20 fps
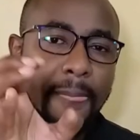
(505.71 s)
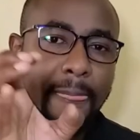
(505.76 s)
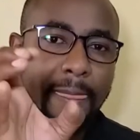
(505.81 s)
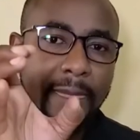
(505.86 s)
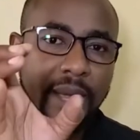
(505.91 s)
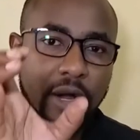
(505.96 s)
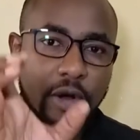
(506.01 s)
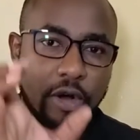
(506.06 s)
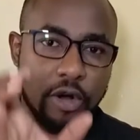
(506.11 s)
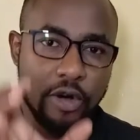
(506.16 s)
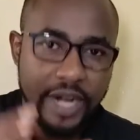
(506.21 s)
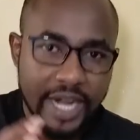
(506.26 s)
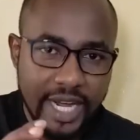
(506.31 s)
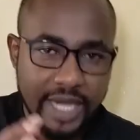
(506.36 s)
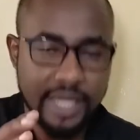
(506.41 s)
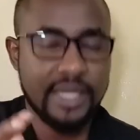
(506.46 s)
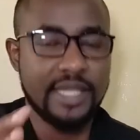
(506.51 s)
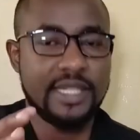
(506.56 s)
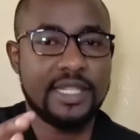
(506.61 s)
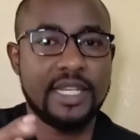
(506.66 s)
connect
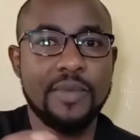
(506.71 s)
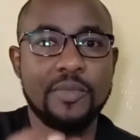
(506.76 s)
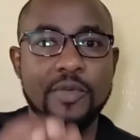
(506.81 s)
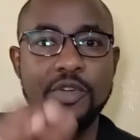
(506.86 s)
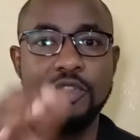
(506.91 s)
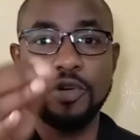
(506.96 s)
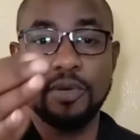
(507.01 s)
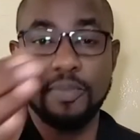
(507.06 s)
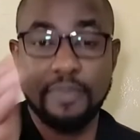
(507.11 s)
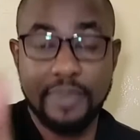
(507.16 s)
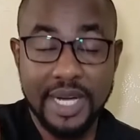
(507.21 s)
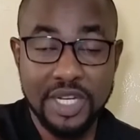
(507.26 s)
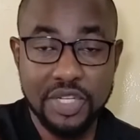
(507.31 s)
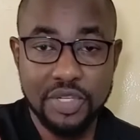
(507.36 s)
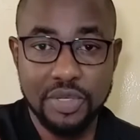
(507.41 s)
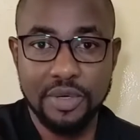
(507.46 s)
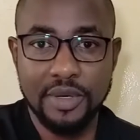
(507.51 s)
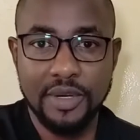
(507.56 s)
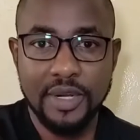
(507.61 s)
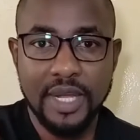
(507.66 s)
the same with your
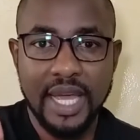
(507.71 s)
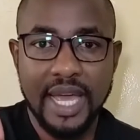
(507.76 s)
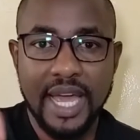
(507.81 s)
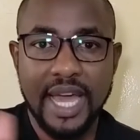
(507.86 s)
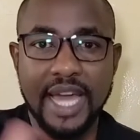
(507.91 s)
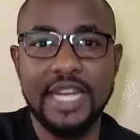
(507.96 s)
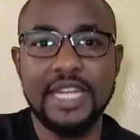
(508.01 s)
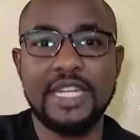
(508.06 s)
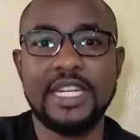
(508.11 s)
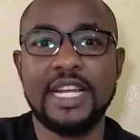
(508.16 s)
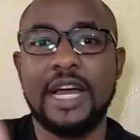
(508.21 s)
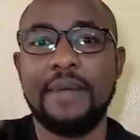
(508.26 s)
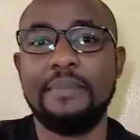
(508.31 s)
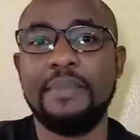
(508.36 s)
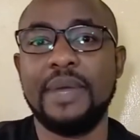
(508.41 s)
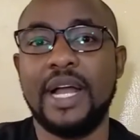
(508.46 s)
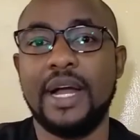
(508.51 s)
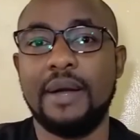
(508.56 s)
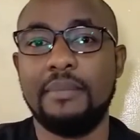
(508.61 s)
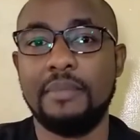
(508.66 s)
passion and it can
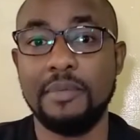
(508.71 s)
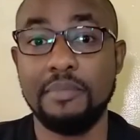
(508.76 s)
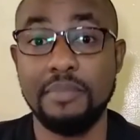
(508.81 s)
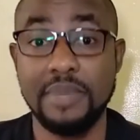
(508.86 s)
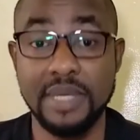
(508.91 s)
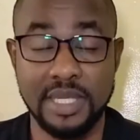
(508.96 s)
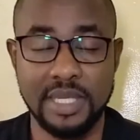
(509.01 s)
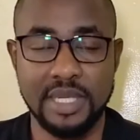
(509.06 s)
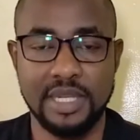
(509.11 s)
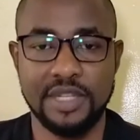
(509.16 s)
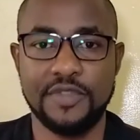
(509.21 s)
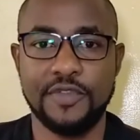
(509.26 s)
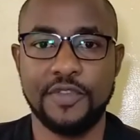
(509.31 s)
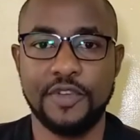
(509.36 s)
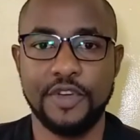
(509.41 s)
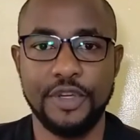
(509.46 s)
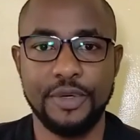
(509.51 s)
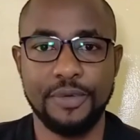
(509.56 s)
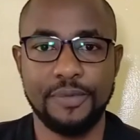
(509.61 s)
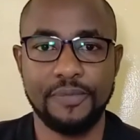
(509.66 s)
become a business
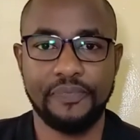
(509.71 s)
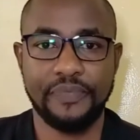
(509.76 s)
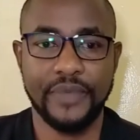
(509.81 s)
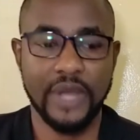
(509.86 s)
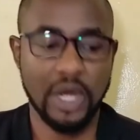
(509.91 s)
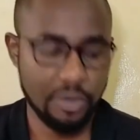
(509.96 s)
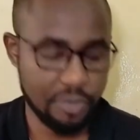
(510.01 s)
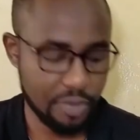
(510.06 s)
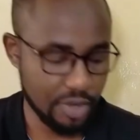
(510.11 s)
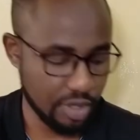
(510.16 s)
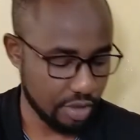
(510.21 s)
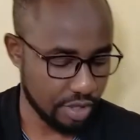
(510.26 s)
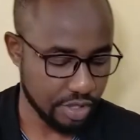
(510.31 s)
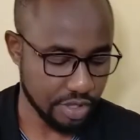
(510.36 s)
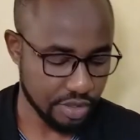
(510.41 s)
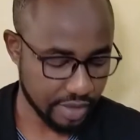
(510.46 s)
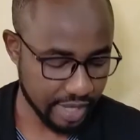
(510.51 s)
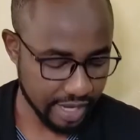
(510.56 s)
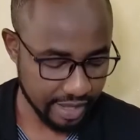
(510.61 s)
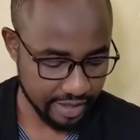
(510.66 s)
for you. I hope you're going
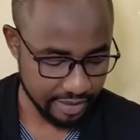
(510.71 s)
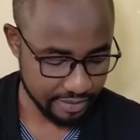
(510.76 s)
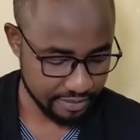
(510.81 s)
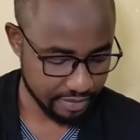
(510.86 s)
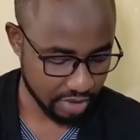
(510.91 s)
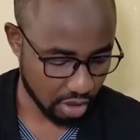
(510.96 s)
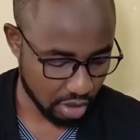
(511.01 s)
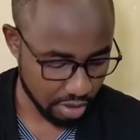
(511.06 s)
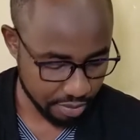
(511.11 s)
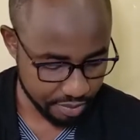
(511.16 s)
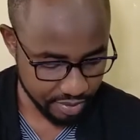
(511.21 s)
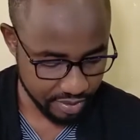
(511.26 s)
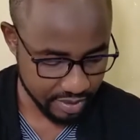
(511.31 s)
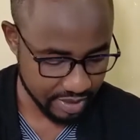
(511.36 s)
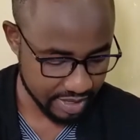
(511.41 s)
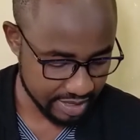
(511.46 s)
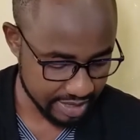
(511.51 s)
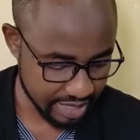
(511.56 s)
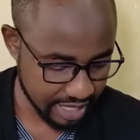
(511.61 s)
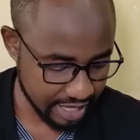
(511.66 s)
together. I hope you're
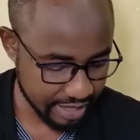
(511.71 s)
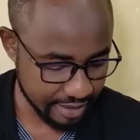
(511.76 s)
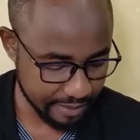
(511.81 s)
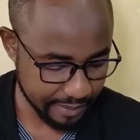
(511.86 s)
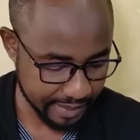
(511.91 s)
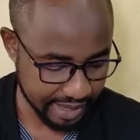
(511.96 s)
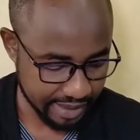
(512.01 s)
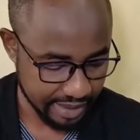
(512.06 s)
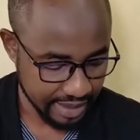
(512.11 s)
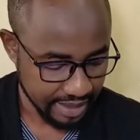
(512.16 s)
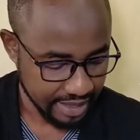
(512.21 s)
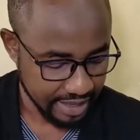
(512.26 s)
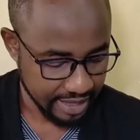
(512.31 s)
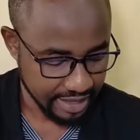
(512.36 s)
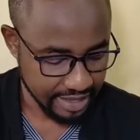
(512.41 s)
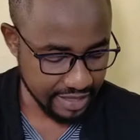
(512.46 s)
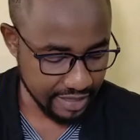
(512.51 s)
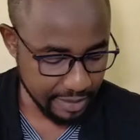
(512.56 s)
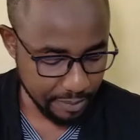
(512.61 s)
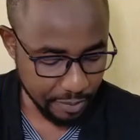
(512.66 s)
understanding me.
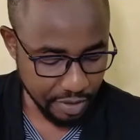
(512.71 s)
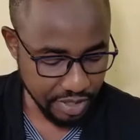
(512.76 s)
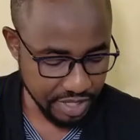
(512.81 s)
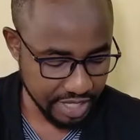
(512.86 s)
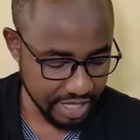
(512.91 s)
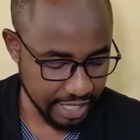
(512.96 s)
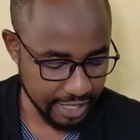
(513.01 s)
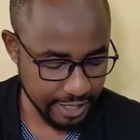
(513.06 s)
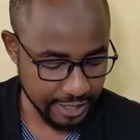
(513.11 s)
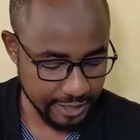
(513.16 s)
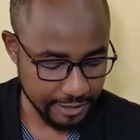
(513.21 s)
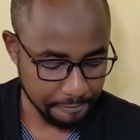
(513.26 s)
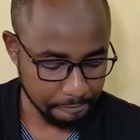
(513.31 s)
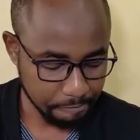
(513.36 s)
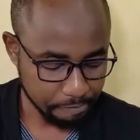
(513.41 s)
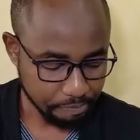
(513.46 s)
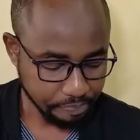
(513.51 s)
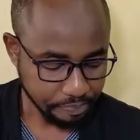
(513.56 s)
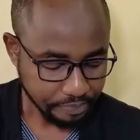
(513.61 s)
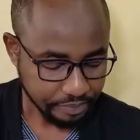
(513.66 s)
The other point is
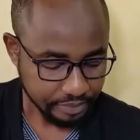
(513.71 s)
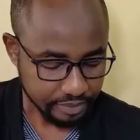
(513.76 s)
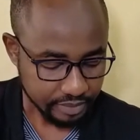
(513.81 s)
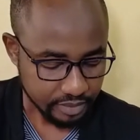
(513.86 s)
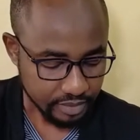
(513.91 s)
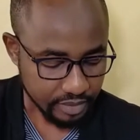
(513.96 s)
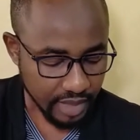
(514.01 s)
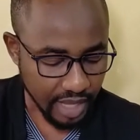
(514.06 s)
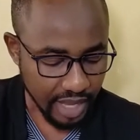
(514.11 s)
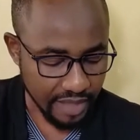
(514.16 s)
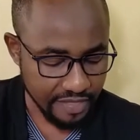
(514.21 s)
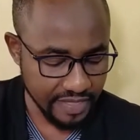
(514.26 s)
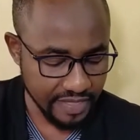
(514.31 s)
the